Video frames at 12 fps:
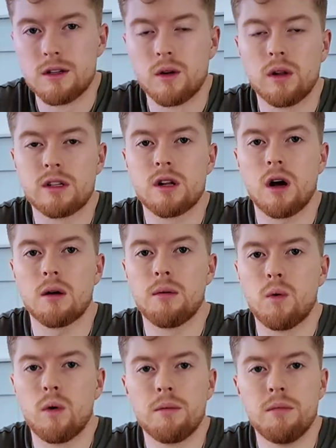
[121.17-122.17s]
So let's talk
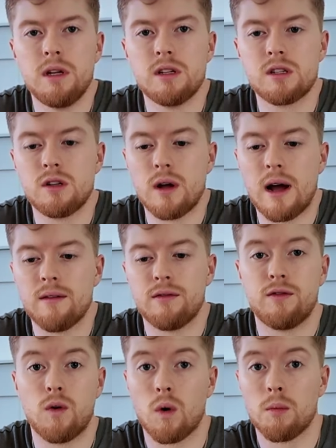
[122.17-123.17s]
about what it means to have
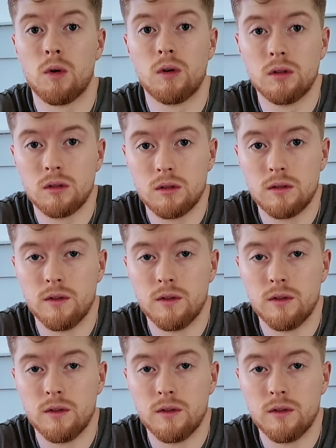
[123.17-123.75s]
formal